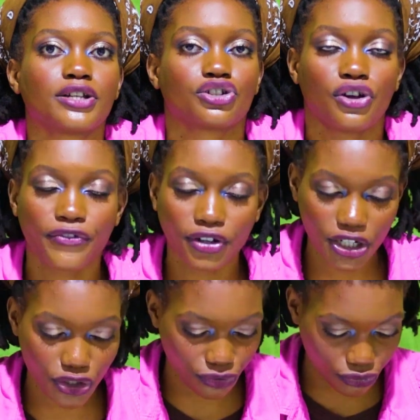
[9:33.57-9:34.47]
Do not
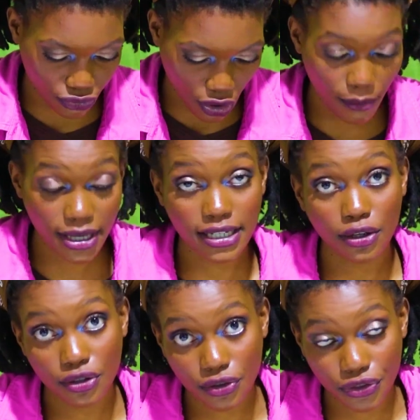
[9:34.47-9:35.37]
forget to comment
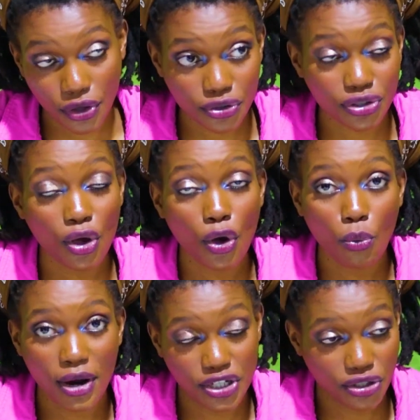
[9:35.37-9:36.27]
down your thoughts.
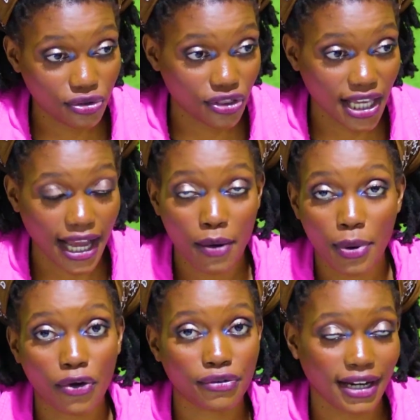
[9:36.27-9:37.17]
What do you think
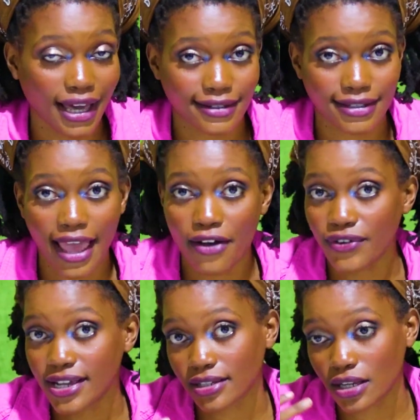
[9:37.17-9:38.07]
about relaxed hair
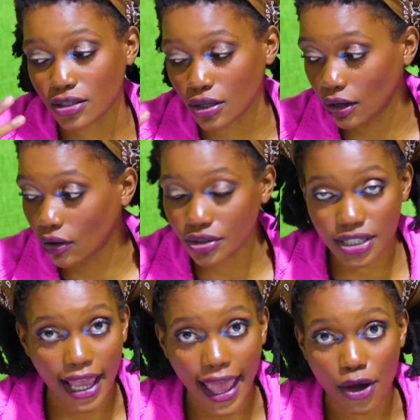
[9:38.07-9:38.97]
versus
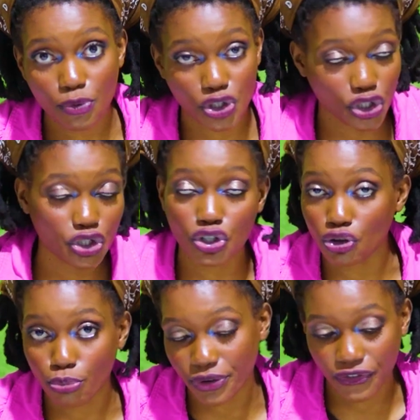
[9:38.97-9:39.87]
locked hair? Which do
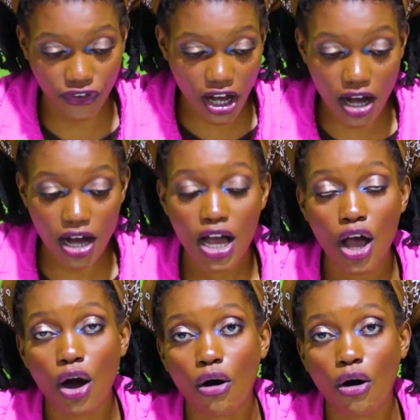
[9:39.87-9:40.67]
you prefer?